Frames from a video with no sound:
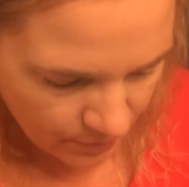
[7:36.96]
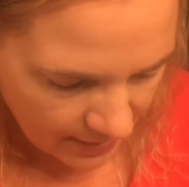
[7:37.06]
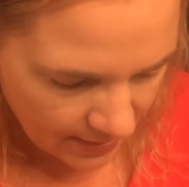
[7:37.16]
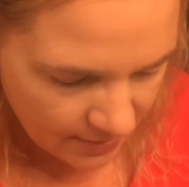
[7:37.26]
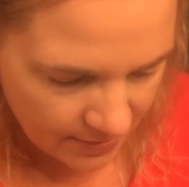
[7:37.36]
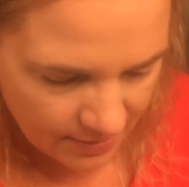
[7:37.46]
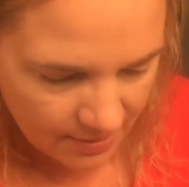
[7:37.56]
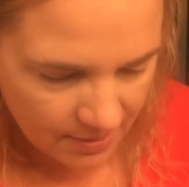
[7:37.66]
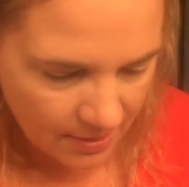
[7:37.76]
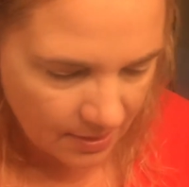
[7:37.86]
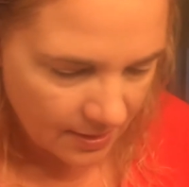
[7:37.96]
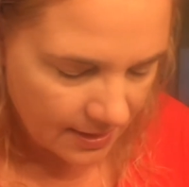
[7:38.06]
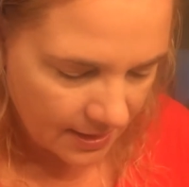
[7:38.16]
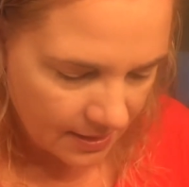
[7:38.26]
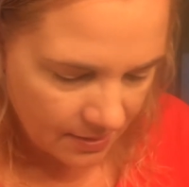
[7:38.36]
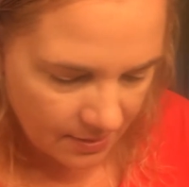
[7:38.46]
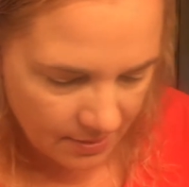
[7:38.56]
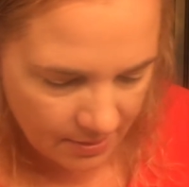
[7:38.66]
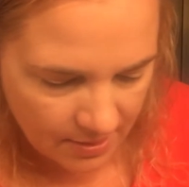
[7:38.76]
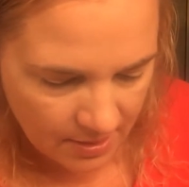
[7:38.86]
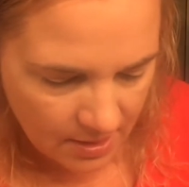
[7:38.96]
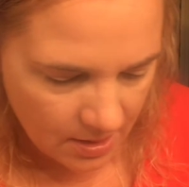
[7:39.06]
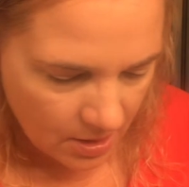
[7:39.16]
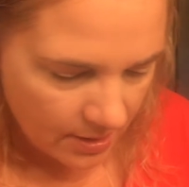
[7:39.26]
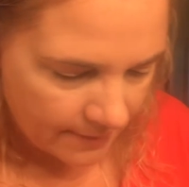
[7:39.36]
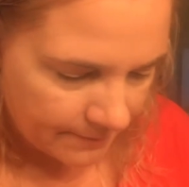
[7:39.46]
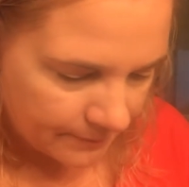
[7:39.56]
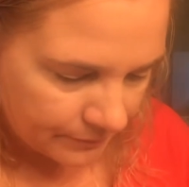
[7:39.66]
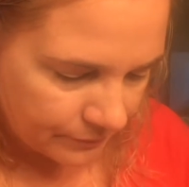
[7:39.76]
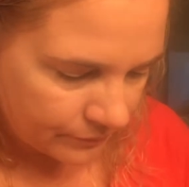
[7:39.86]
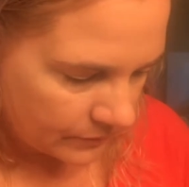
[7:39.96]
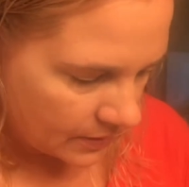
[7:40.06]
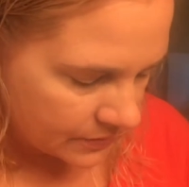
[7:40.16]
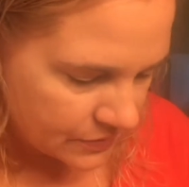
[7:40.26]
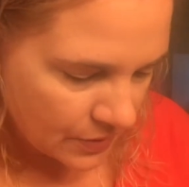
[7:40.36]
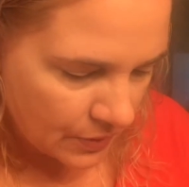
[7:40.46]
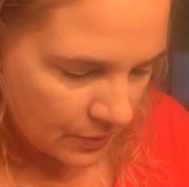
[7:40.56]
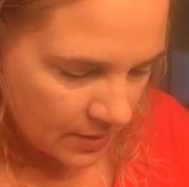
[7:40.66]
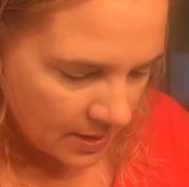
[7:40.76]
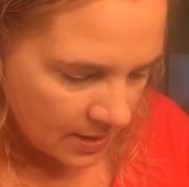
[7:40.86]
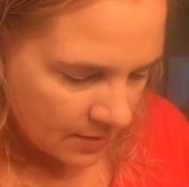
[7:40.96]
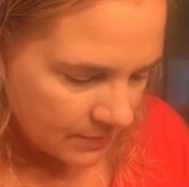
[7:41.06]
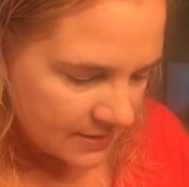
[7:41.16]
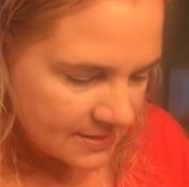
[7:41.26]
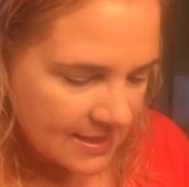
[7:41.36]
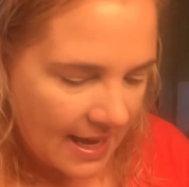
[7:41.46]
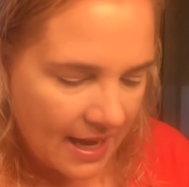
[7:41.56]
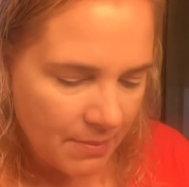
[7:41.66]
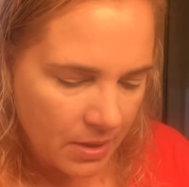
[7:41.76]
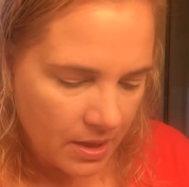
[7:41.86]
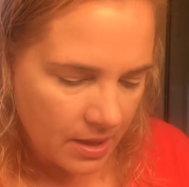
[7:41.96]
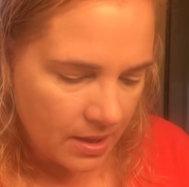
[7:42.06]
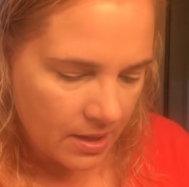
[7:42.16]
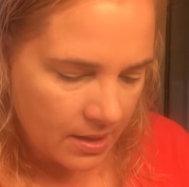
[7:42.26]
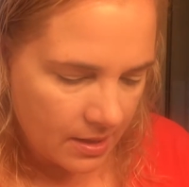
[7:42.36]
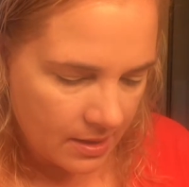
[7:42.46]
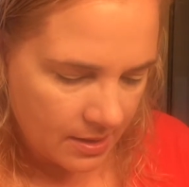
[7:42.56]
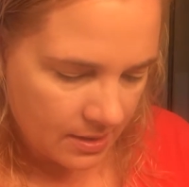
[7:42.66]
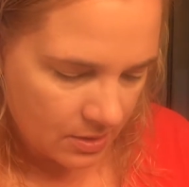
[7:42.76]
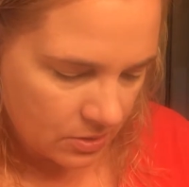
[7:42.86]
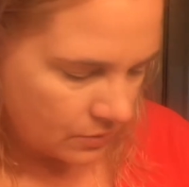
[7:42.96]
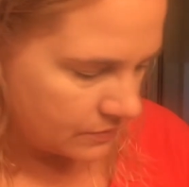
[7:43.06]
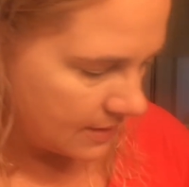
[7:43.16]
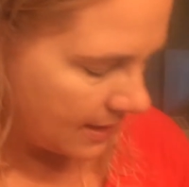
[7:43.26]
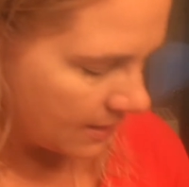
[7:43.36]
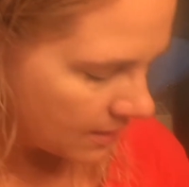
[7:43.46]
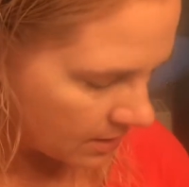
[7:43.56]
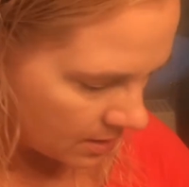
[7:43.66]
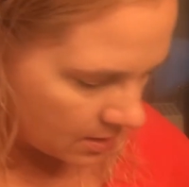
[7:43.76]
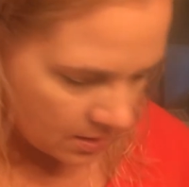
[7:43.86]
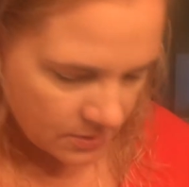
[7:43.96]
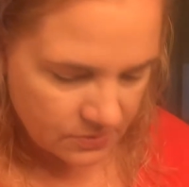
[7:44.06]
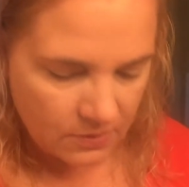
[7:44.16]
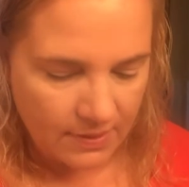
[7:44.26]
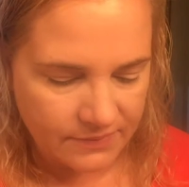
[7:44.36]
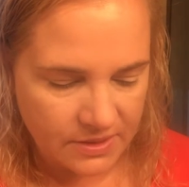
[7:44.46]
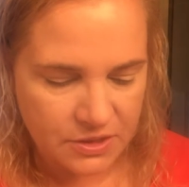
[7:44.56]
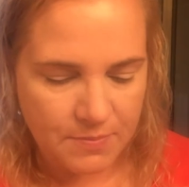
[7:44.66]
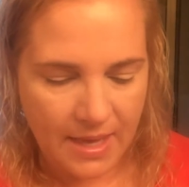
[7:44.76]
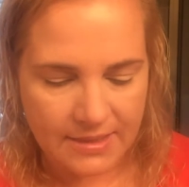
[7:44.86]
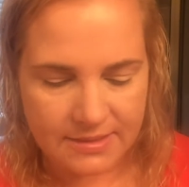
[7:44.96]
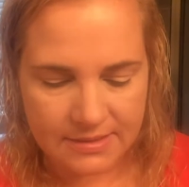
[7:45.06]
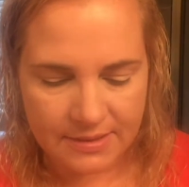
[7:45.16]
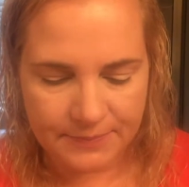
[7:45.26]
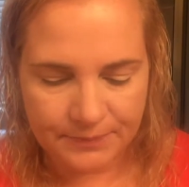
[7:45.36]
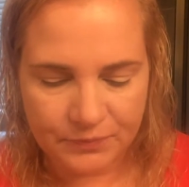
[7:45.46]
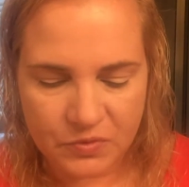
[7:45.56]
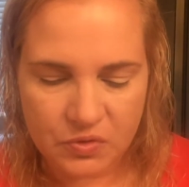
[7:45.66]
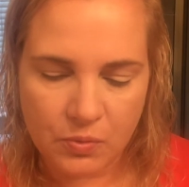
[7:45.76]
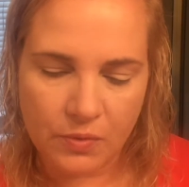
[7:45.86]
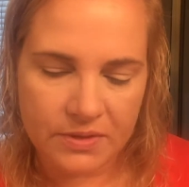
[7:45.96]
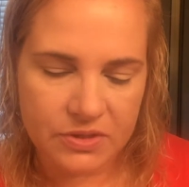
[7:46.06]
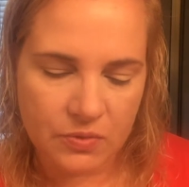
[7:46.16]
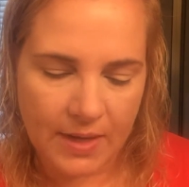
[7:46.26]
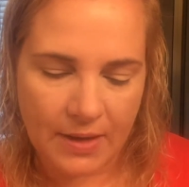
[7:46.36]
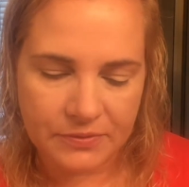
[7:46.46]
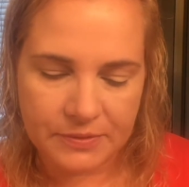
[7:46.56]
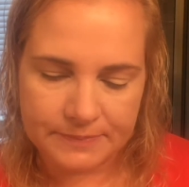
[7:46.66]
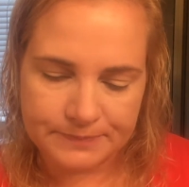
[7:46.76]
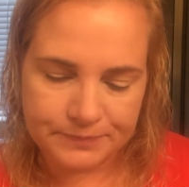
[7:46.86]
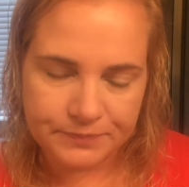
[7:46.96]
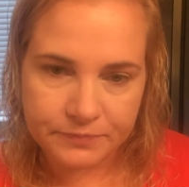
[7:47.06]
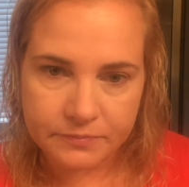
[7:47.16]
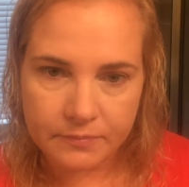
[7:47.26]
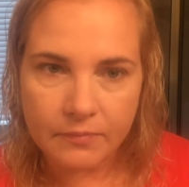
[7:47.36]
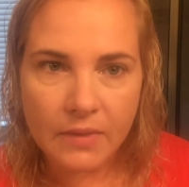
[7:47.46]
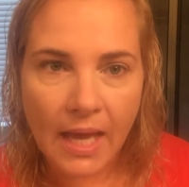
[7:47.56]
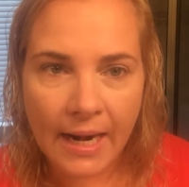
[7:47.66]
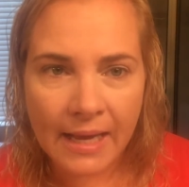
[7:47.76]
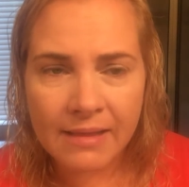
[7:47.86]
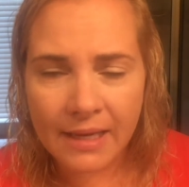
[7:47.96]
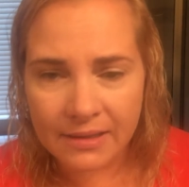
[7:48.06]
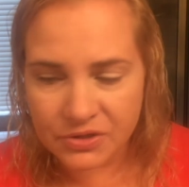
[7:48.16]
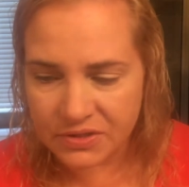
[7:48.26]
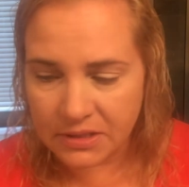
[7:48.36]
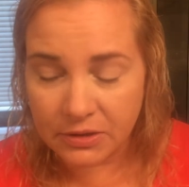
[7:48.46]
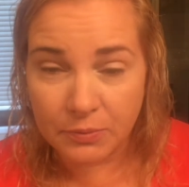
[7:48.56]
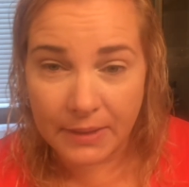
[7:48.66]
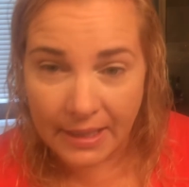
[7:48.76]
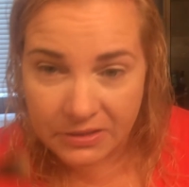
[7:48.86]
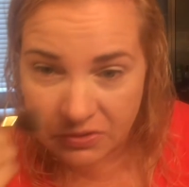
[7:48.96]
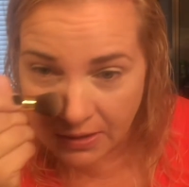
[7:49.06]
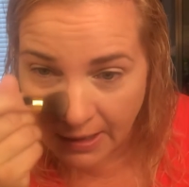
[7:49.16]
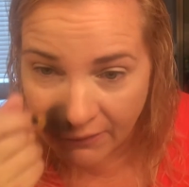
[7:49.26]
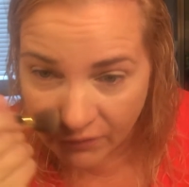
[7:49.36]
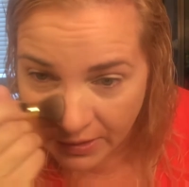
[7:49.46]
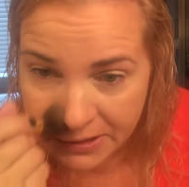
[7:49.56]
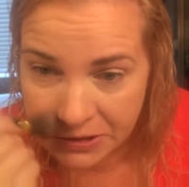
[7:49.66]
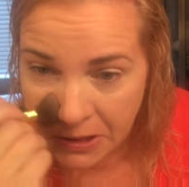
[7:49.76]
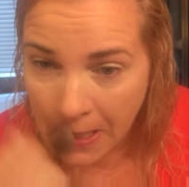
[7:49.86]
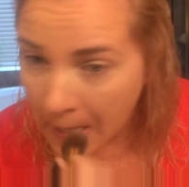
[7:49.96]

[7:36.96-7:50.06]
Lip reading: by golly, I can. All right, so let me dab, close that, so I don't have such a mess. Swirl this around, and I like just a little bit extra coverage,